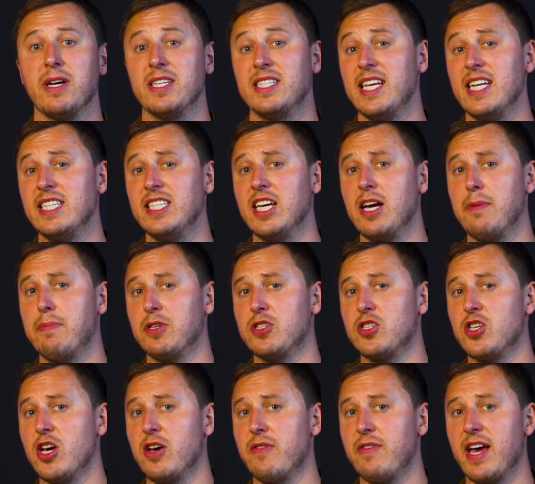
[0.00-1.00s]
By setting up a
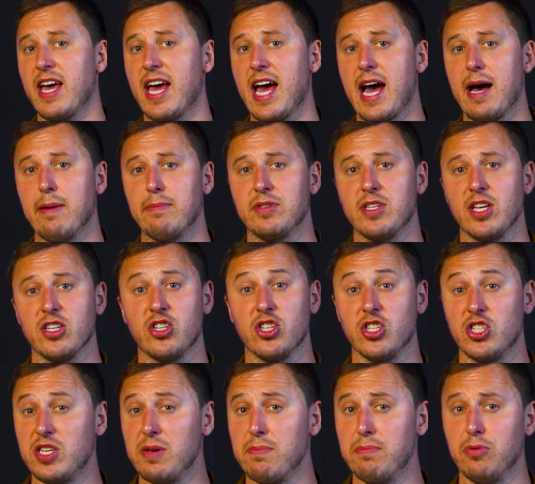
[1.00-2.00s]
survey app such
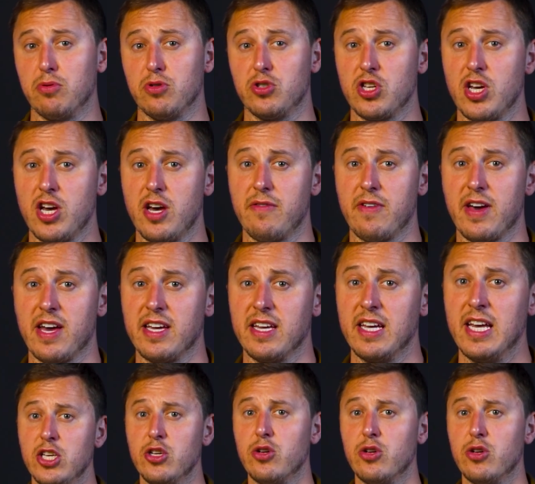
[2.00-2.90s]
as Simple Survey,